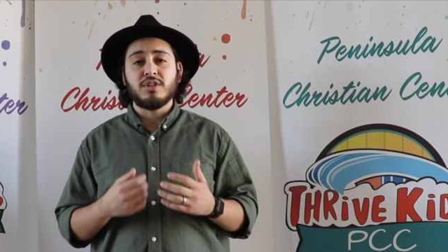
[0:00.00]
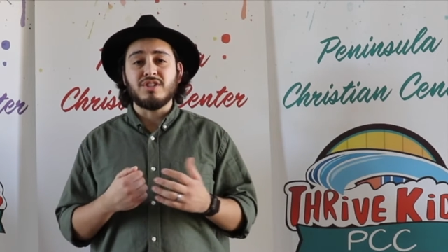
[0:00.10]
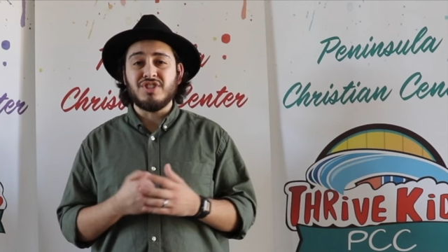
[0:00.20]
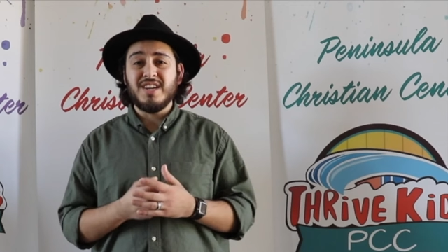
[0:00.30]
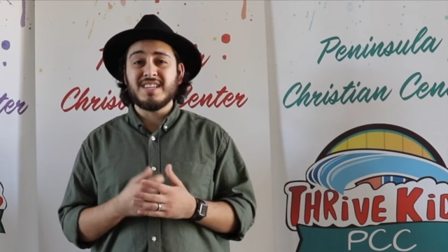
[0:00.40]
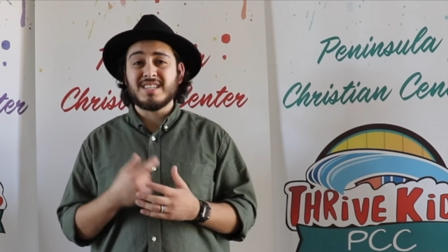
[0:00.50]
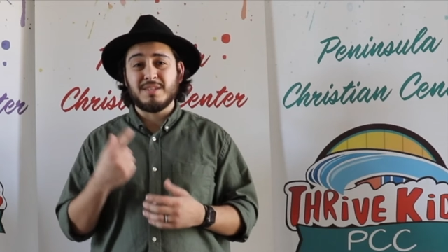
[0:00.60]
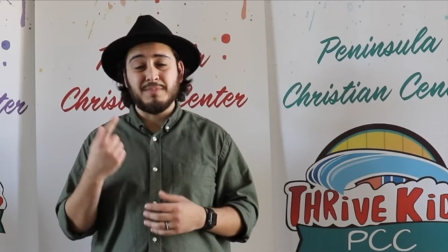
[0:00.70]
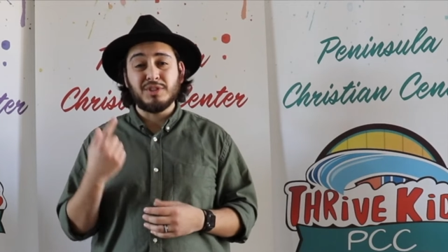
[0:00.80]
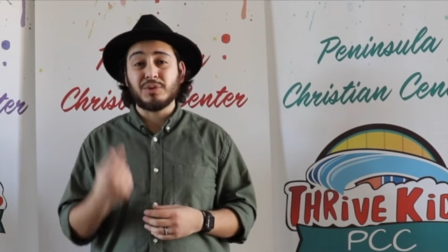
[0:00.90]
Jesus is
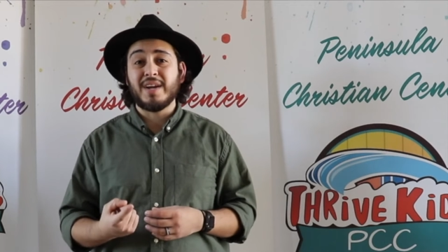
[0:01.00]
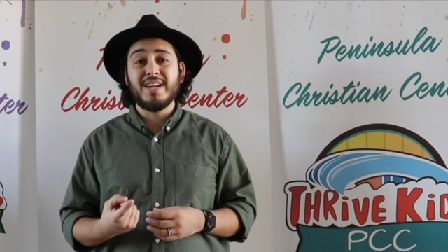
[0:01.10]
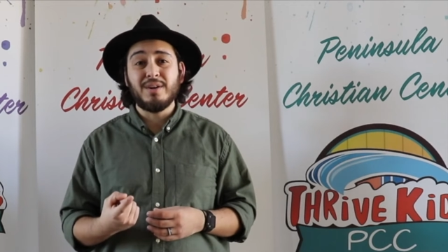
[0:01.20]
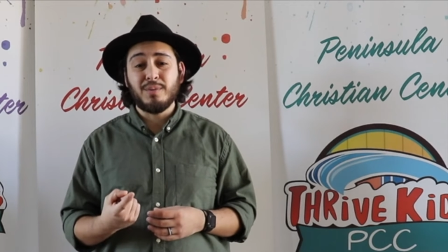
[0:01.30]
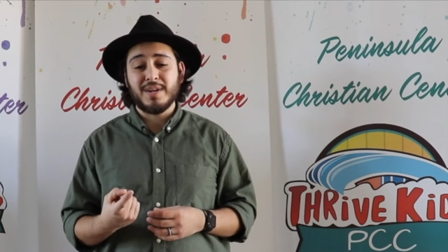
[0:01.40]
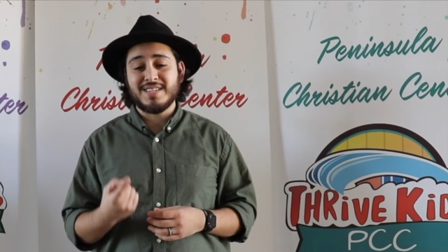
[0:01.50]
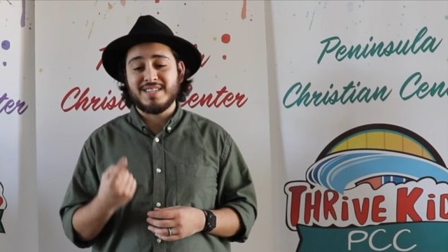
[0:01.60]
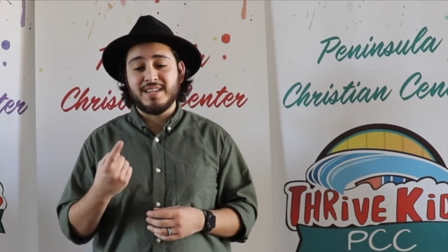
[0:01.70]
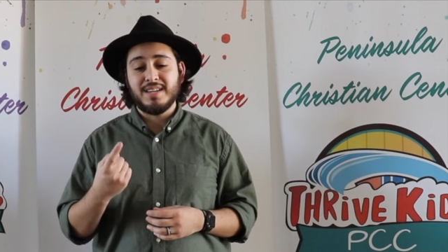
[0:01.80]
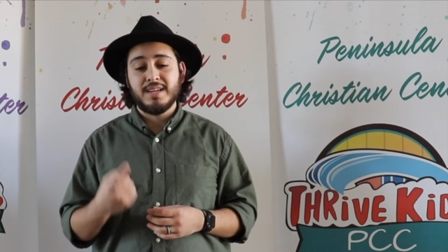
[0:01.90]
betrayed and
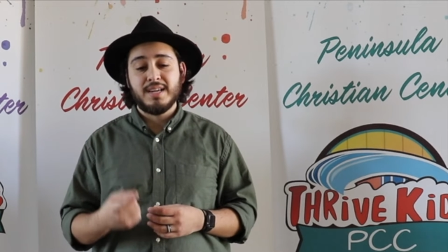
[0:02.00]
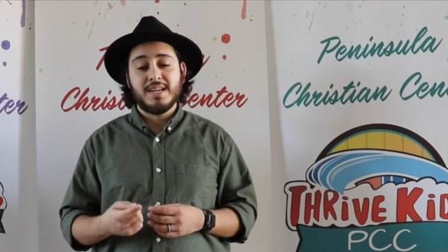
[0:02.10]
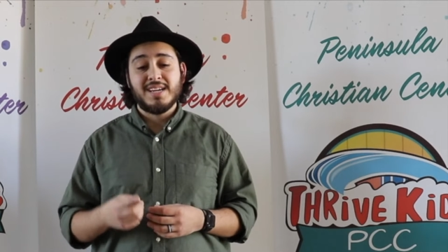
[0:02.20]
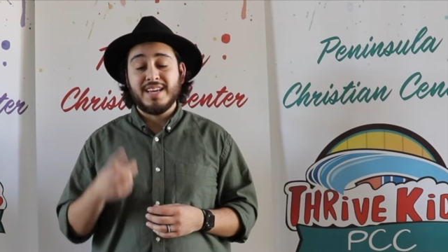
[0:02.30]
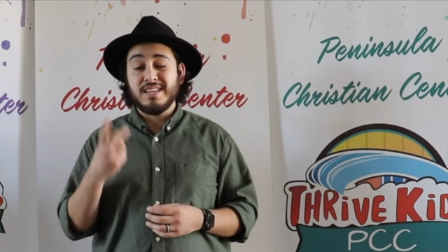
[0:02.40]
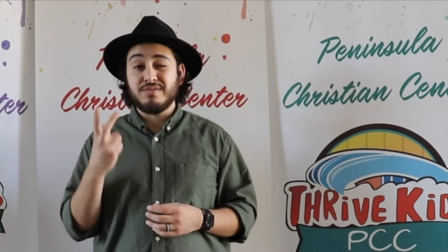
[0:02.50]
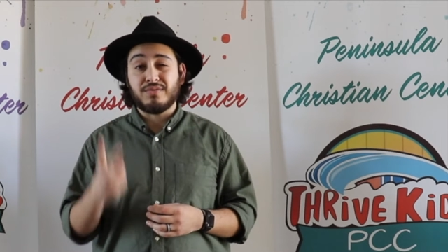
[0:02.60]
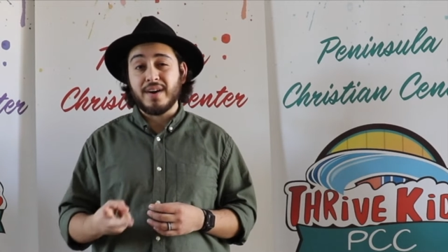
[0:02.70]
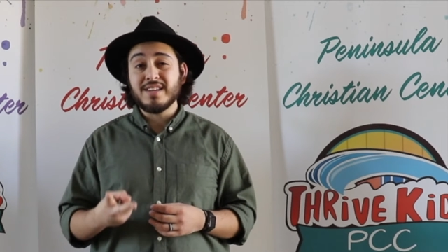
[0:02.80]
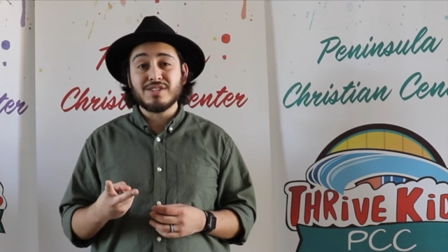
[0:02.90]
arrested. His
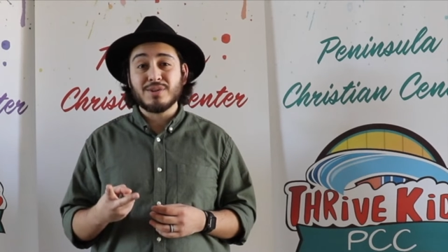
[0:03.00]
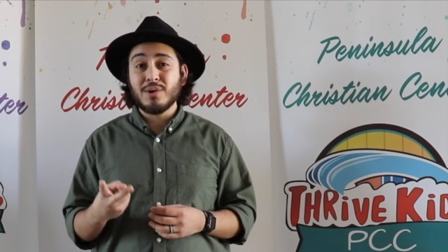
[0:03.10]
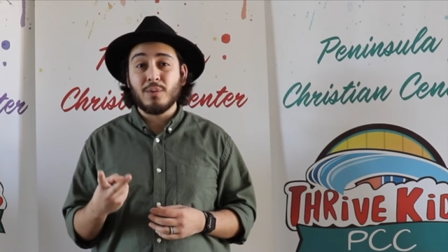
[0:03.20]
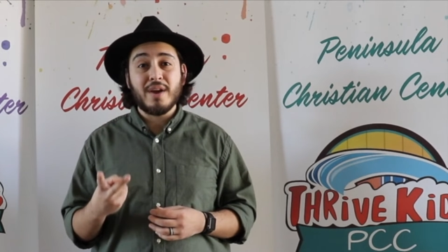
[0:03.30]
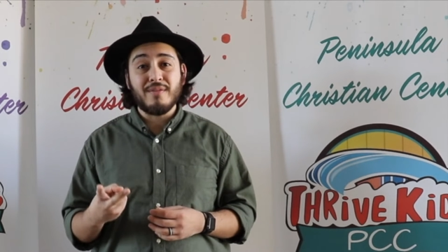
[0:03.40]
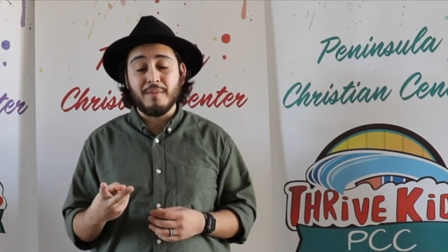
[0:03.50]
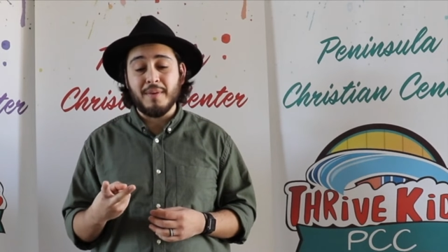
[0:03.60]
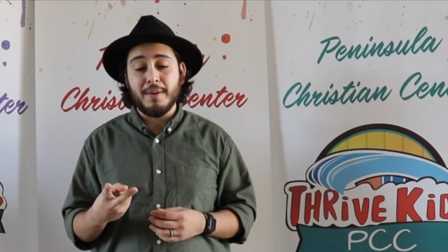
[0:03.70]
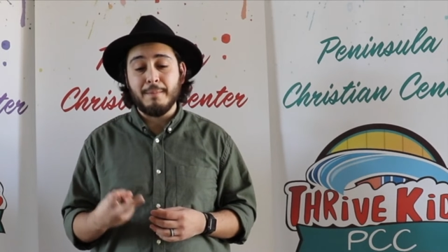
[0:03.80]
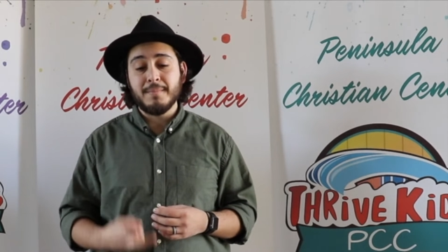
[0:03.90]
friends turn away from
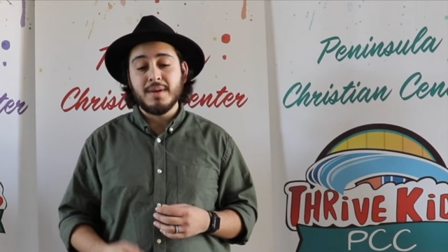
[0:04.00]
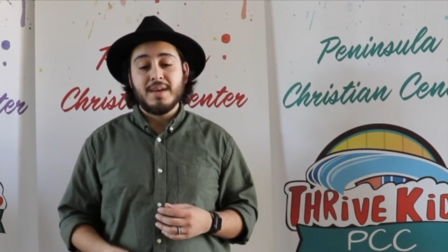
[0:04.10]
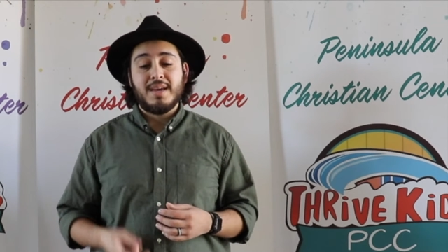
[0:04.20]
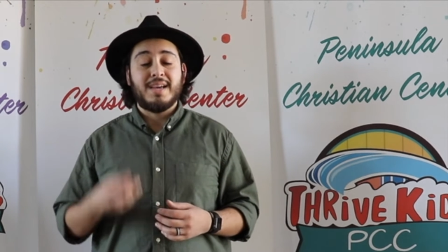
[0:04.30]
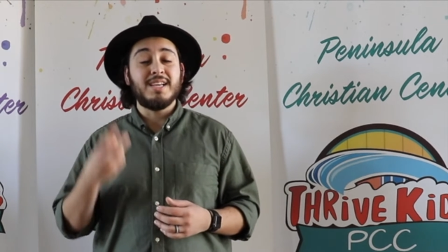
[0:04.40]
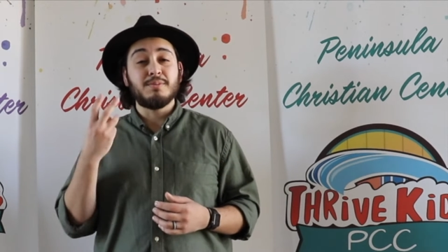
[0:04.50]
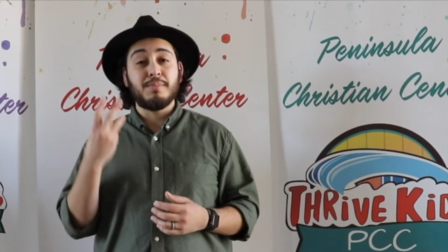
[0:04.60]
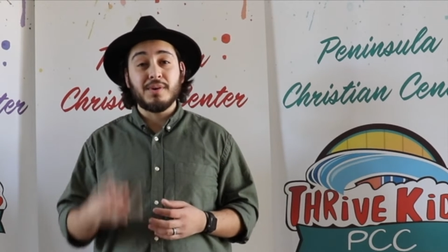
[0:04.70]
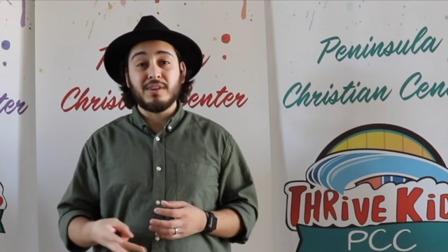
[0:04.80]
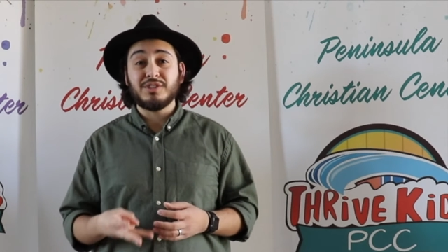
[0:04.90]
him. He's
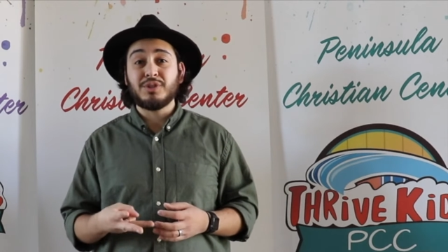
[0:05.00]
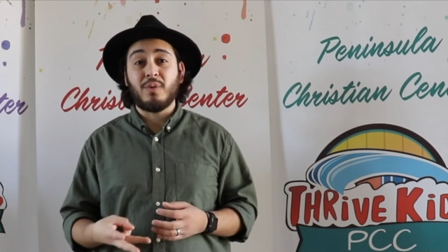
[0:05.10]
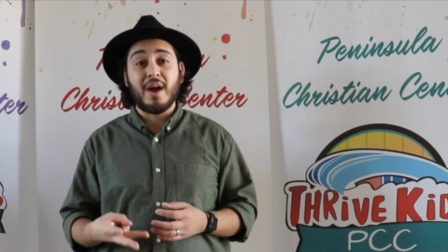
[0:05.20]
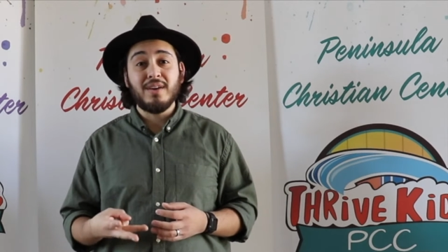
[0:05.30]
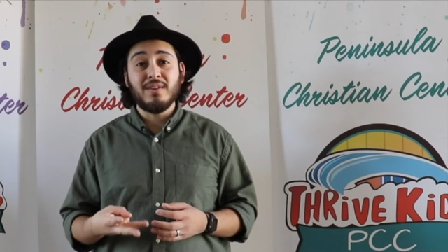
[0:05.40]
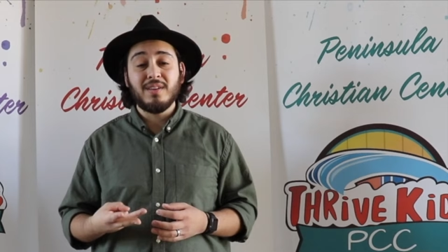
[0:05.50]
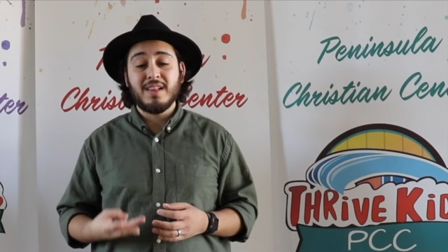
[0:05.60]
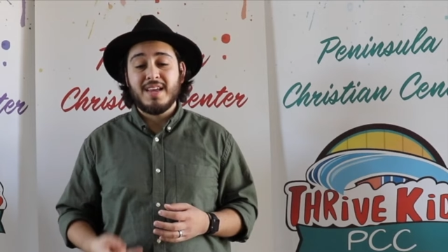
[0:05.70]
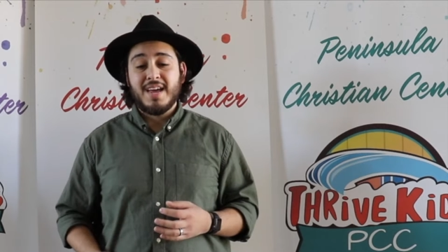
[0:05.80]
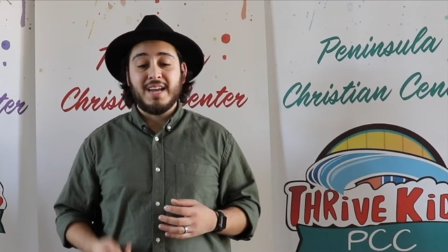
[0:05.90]
put on
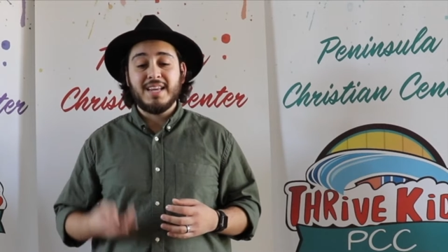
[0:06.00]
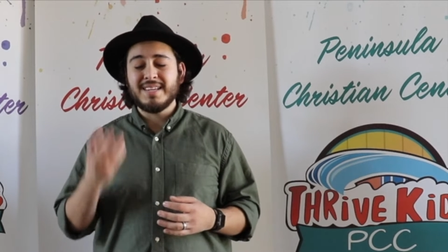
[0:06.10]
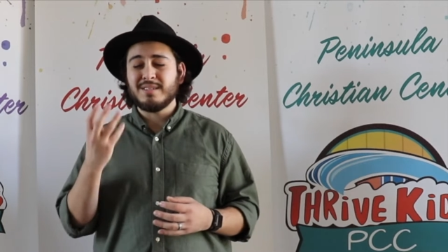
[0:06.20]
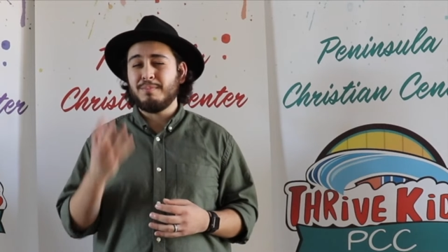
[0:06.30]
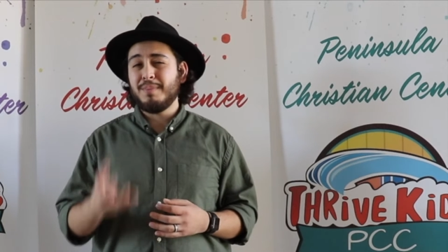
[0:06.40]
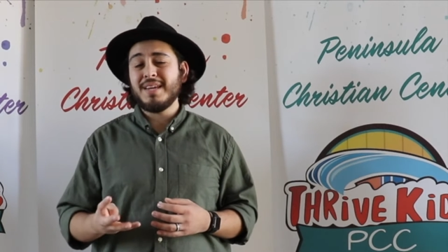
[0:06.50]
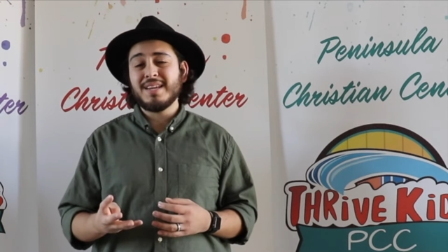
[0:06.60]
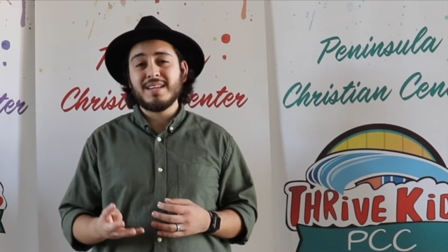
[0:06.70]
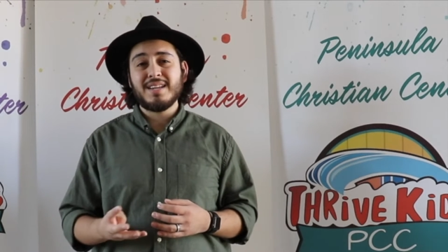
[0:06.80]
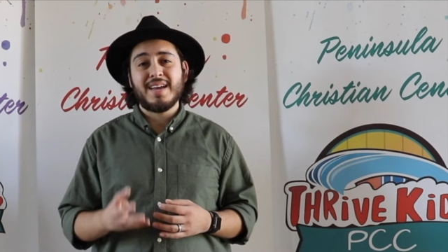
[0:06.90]
trial, and he is
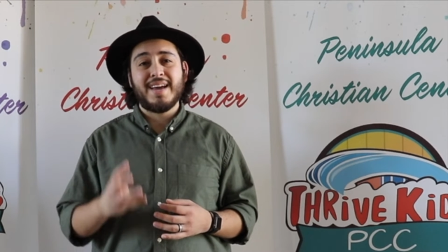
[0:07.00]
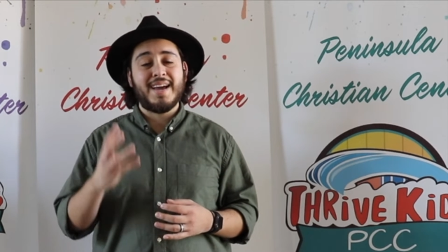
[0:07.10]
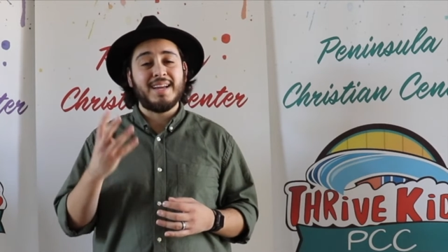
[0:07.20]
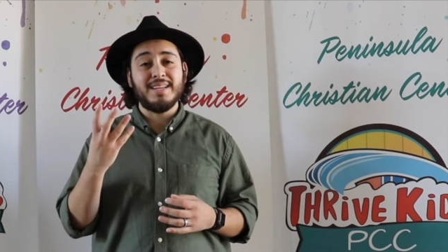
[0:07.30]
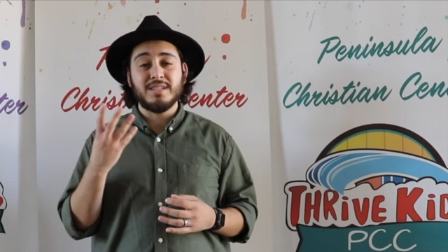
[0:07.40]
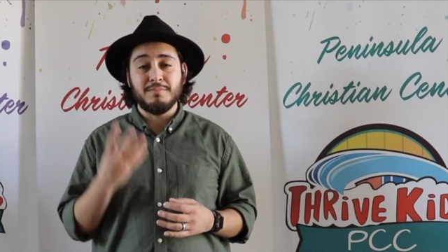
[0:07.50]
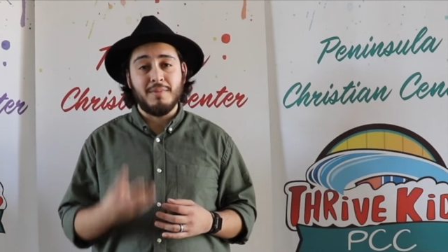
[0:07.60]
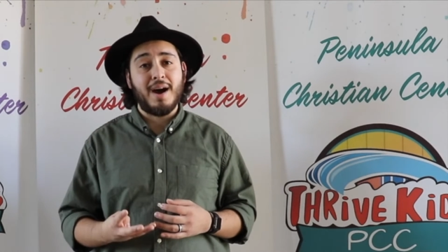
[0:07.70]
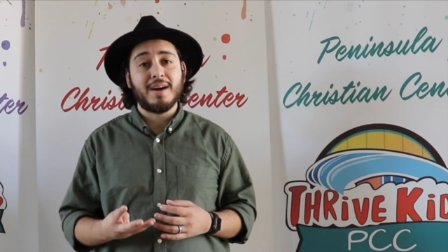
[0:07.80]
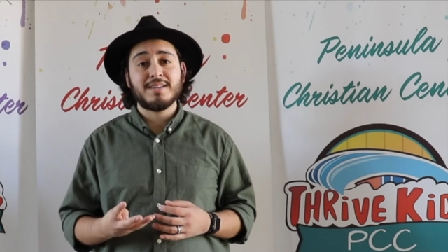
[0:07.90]
beaten, and he's
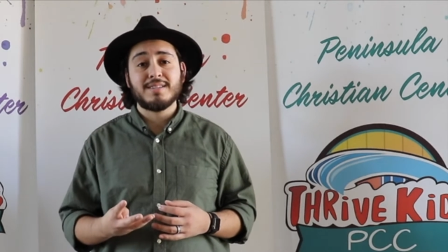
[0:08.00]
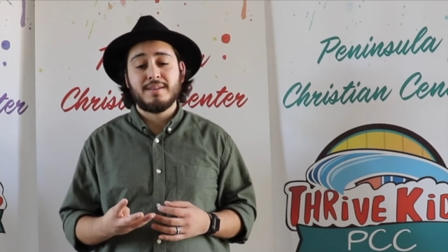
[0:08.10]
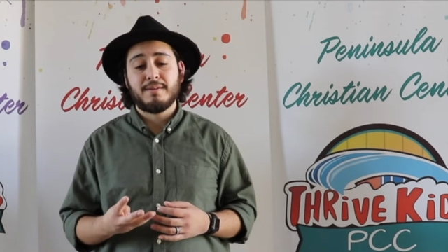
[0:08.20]
mocked.